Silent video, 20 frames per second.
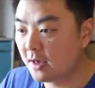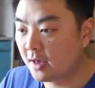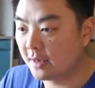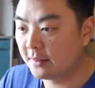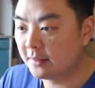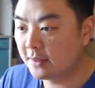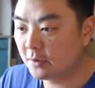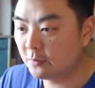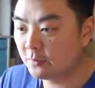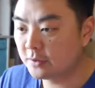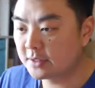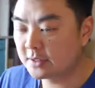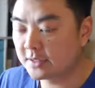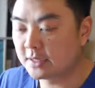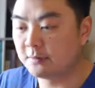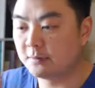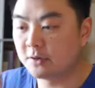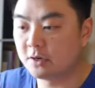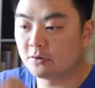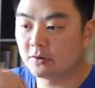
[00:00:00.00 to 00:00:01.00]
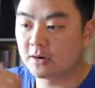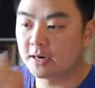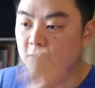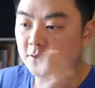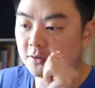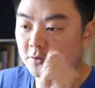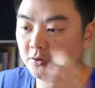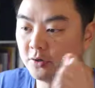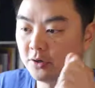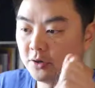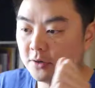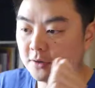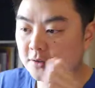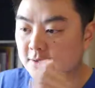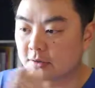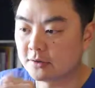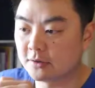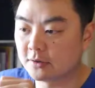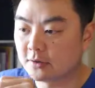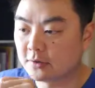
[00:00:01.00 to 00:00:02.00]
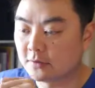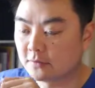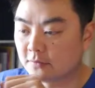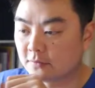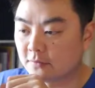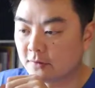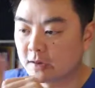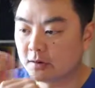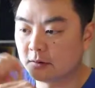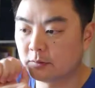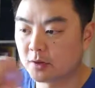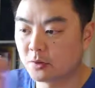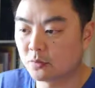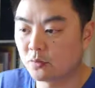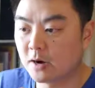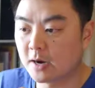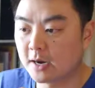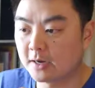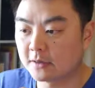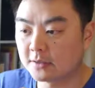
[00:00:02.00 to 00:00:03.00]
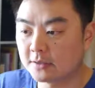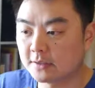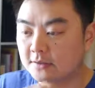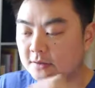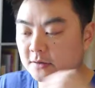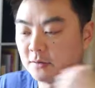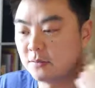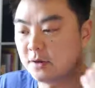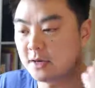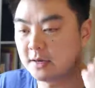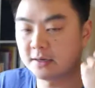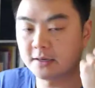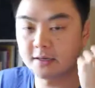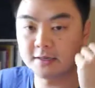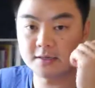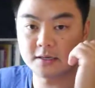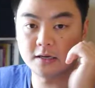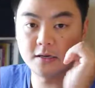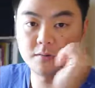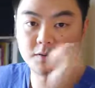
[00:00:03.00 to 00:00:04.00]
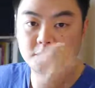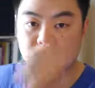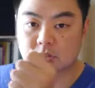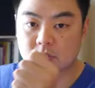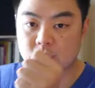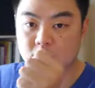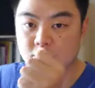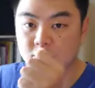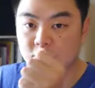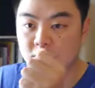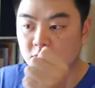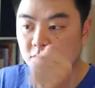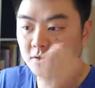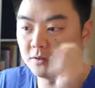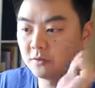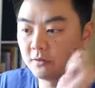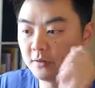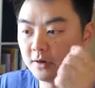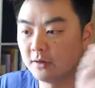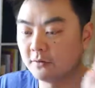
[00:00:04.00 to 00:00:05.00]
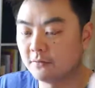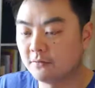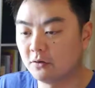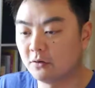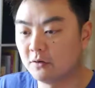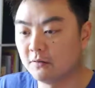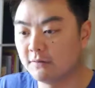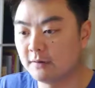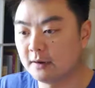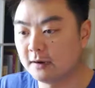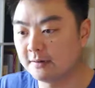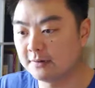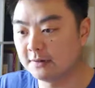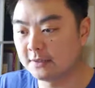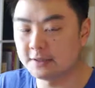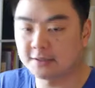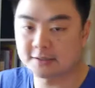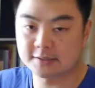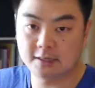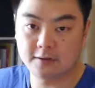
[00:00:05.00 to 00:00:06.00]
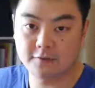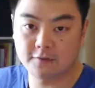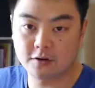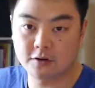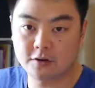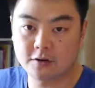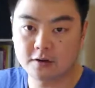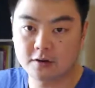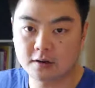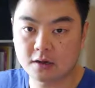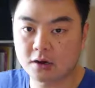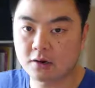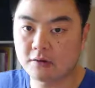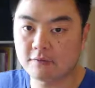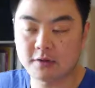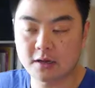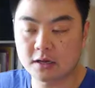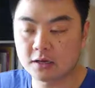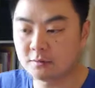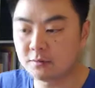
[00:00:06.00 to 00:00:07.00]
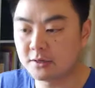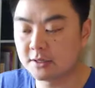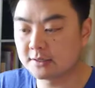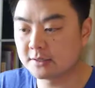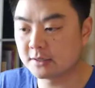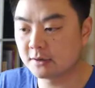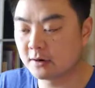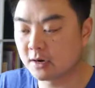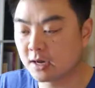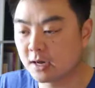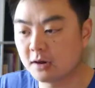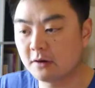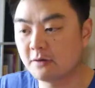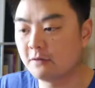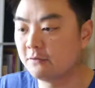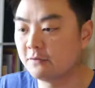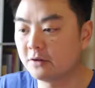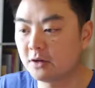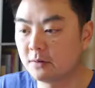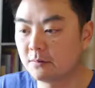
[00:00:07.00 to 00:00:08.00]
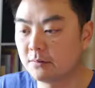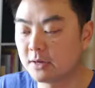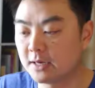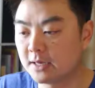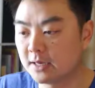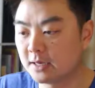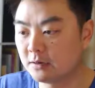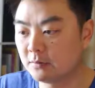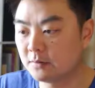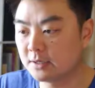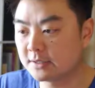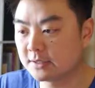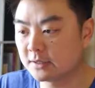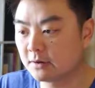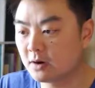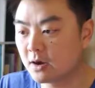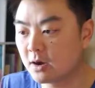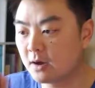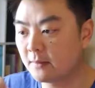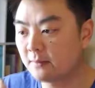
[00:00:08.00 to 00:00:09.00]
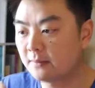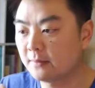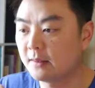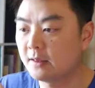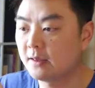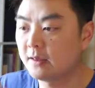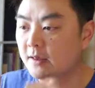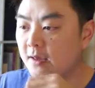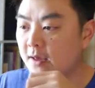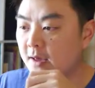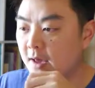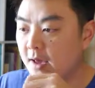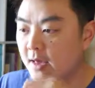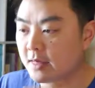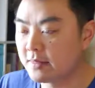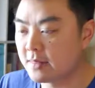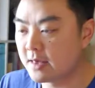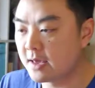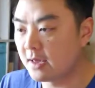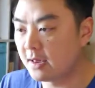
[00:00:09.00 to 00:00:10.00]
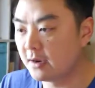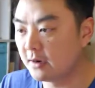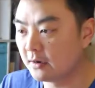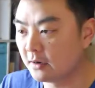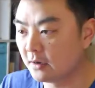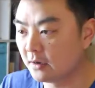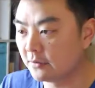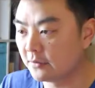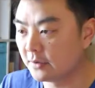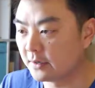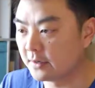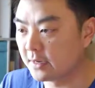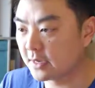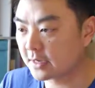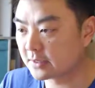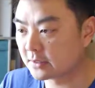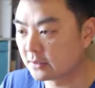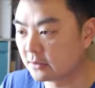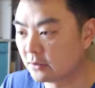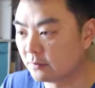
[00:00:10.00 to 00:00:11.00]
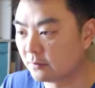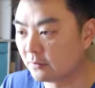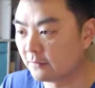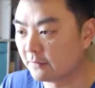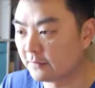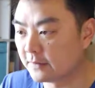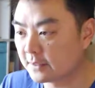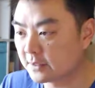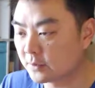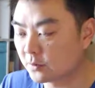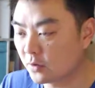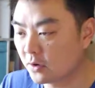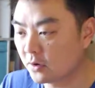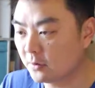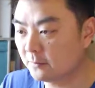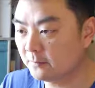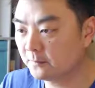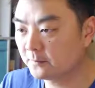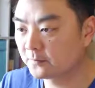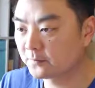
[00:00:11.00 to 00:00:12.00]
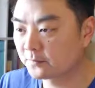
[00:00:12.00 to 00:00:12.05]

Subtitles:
And then we just keep iterating through, so for enemy 1 is compared against enemy 2, 3, 4, 5, 6, 7, however many enemies there are. And then on the next loop of this one,